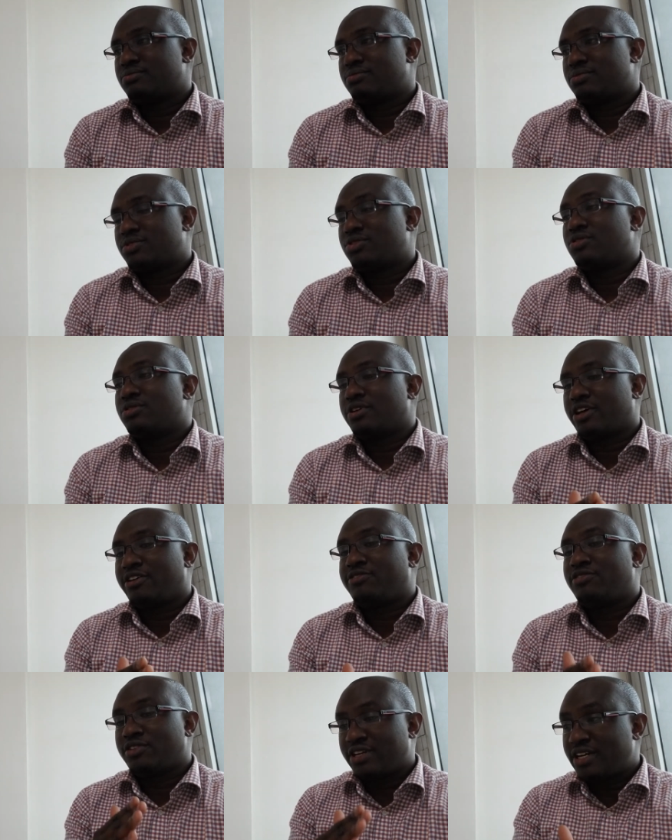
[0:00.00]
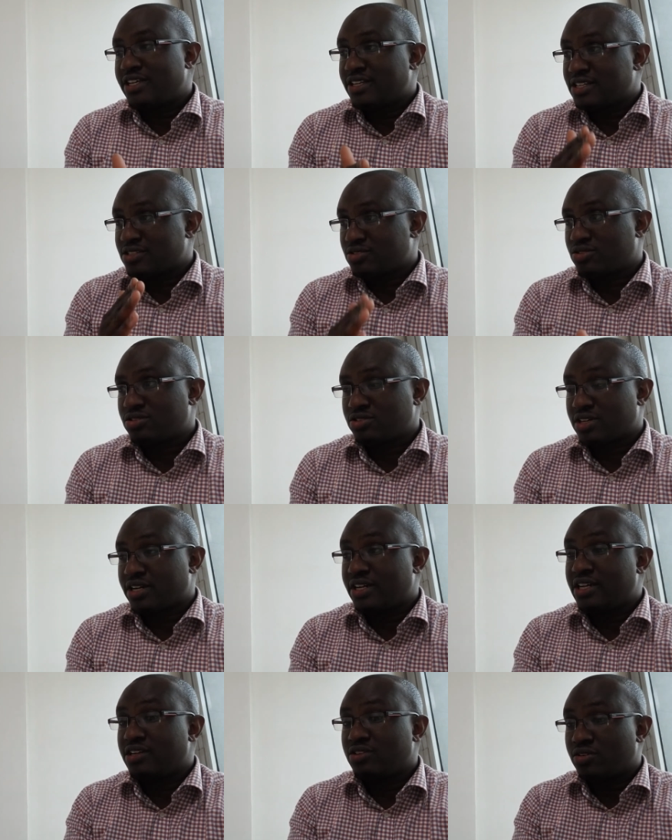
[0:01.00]
So if you're reading the story, you're
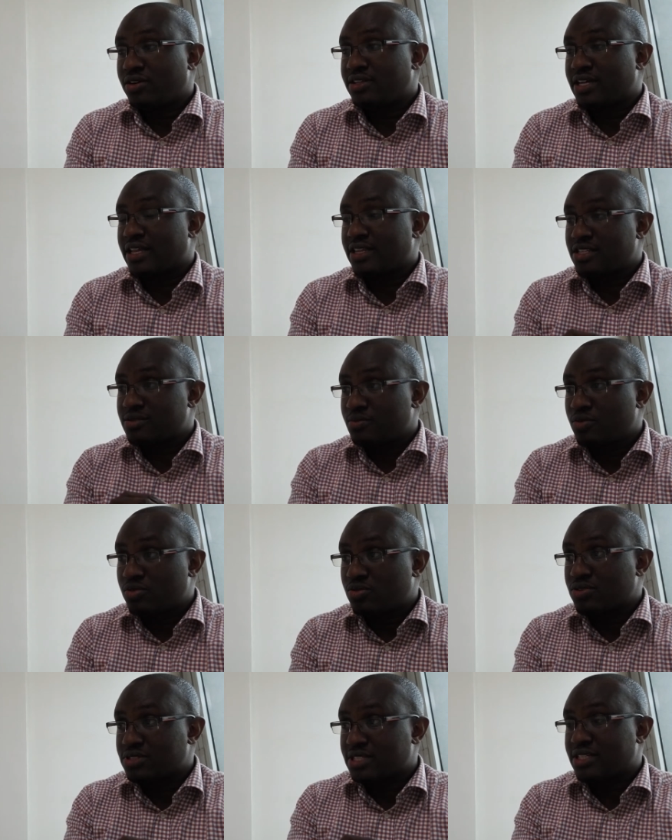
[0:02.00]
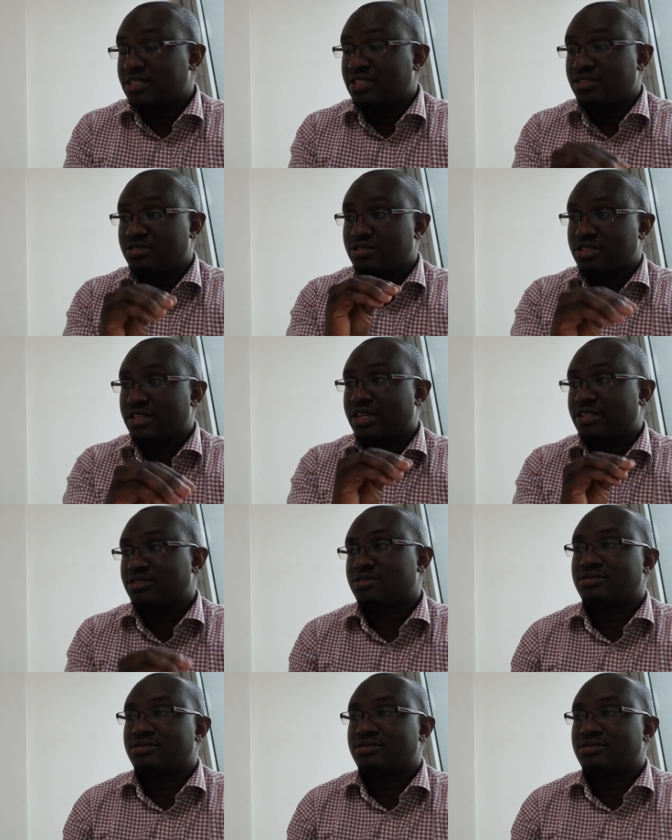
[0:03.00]
already knowing that this book was set in 2002.